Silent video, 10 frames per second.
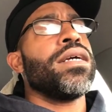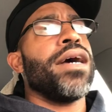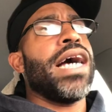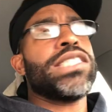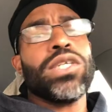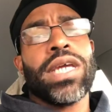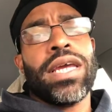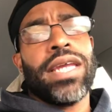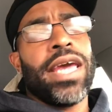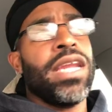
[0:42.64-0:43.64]
I took it.
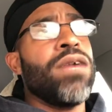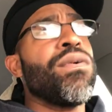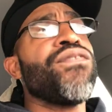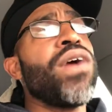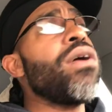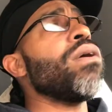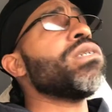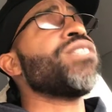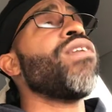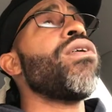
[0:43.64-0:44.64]
And they were it
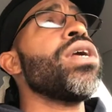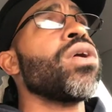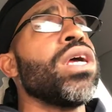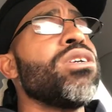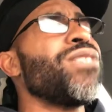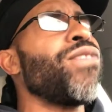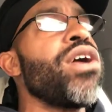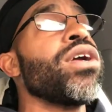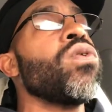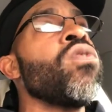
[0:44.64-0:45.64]
was very
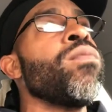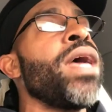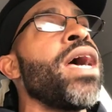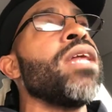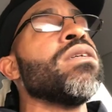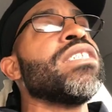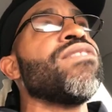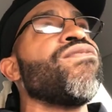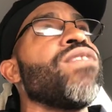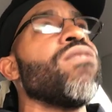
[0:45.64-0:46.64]
cool, man. It was
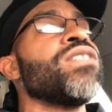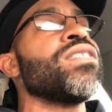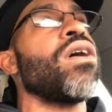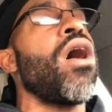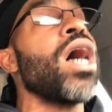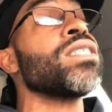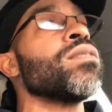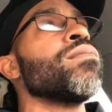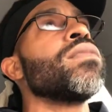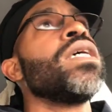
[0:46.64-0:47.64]
awesome.
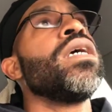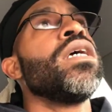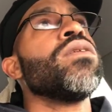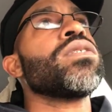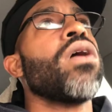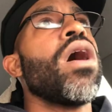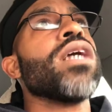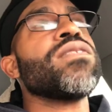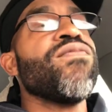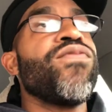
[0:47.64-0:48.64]
It was an
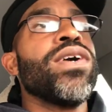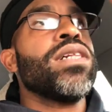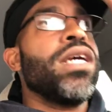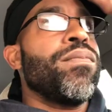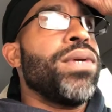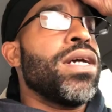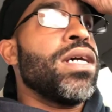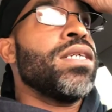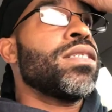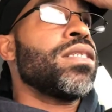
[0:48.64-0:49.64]
awesome feeling
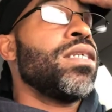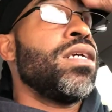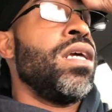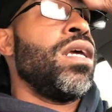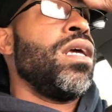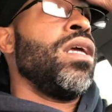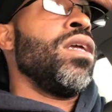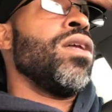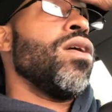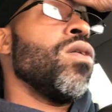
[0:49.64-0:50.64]
because
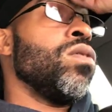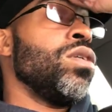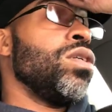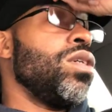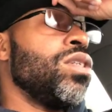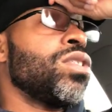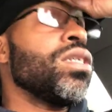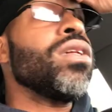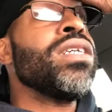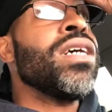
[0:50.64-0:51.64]
you're
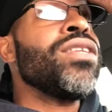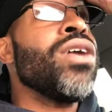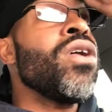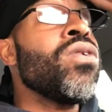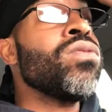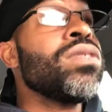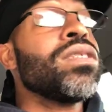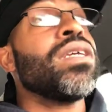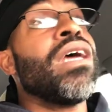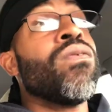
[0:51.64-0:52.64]
still in the unknown,
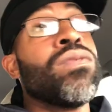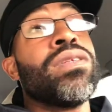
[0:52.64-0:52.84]
and